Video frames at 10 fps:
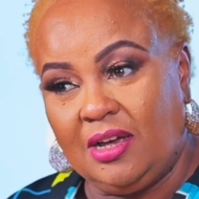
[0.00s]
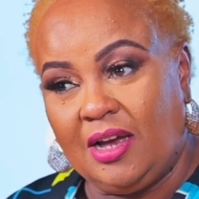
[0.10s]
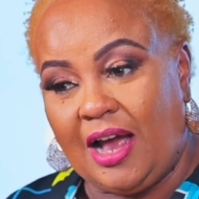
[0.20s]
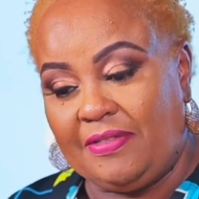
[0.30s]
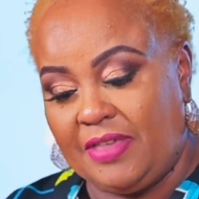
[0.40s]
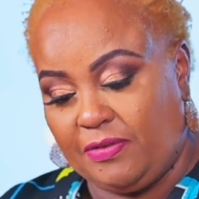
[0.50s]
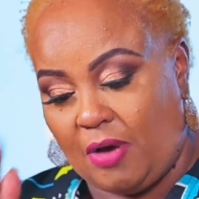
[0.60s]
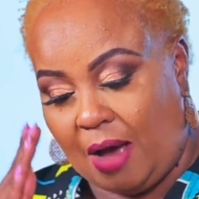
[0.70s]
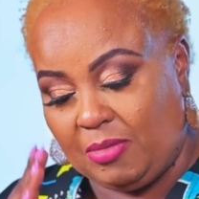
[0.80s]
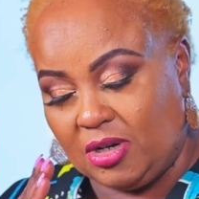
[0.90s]
and therefore
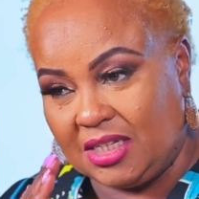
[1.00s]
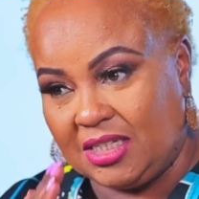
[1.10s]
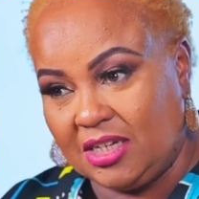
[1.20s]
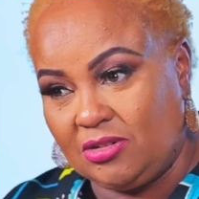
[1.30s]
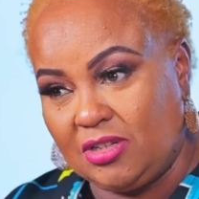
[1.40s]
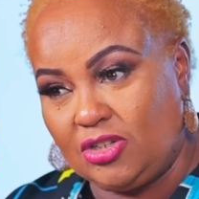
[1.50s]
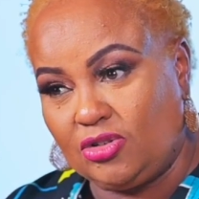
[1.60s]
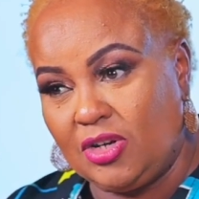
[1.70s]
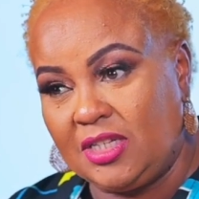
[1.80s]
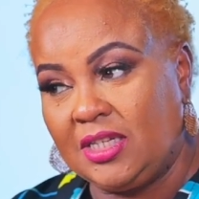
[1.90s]
I'm going to stick to this
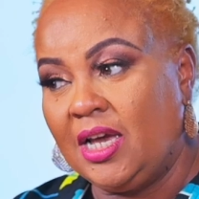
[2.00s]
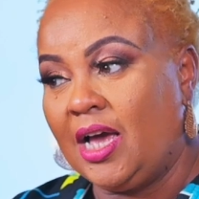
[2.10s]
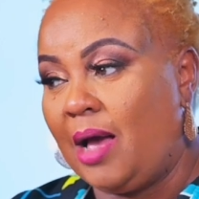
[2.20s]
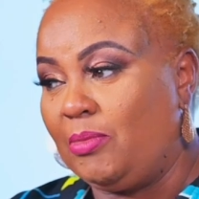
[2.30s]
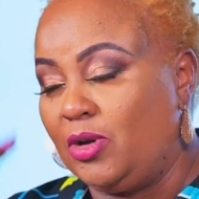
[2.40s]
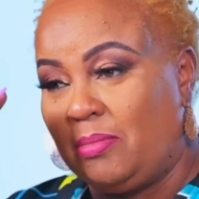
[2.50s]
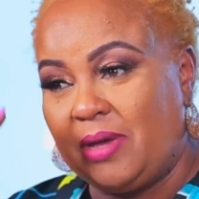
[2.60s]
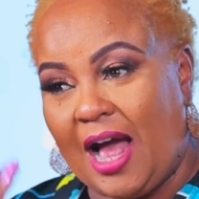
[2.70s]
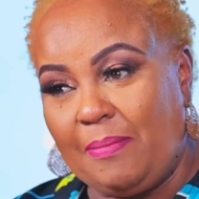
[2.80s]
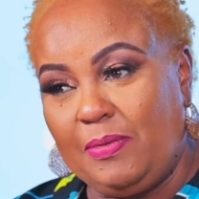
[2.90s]
choice. I'm going to be
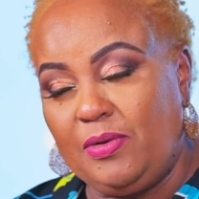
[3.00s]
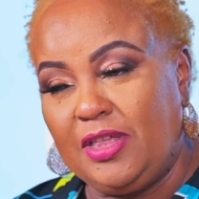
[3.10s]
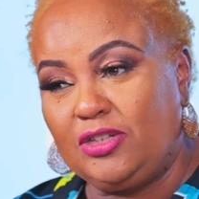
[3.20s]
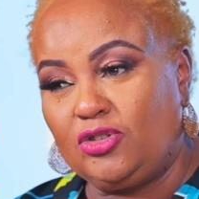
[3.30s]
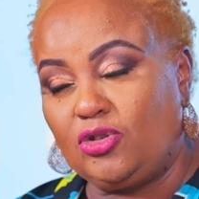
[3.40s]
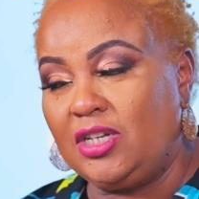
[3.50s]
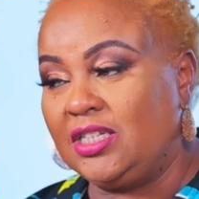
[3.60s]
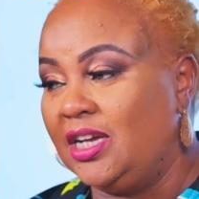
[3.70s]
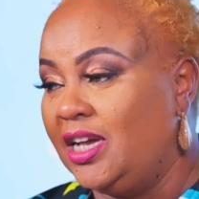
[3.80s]
happy with this choice.